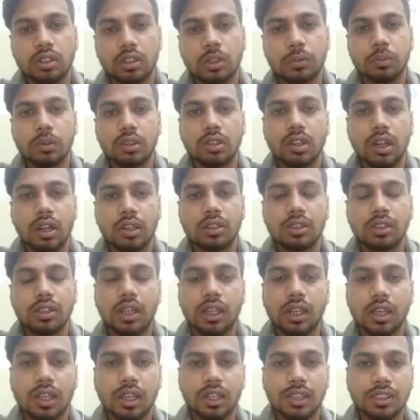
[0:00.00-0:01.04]
Suppose let's
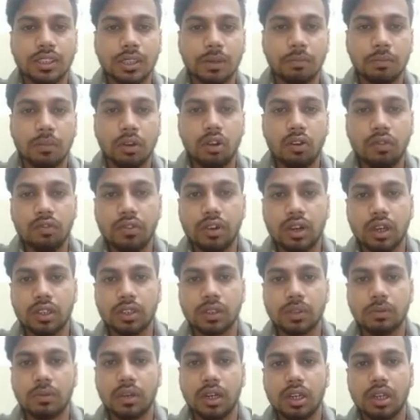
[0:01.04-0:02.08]
take example of
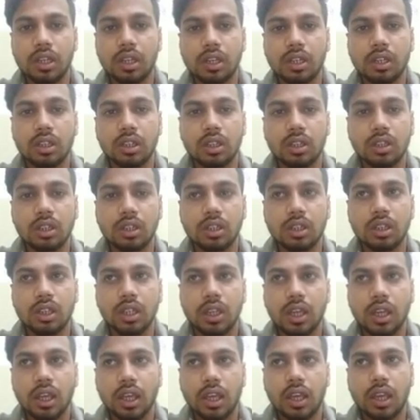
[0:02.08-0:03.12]
arithmetic
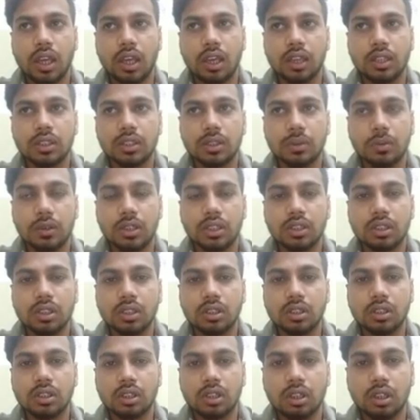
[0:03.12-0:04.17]

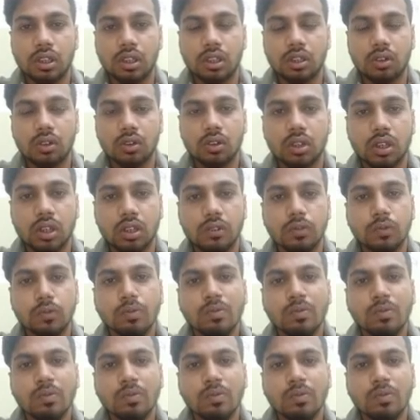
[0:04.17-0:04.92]
expression error. Okay,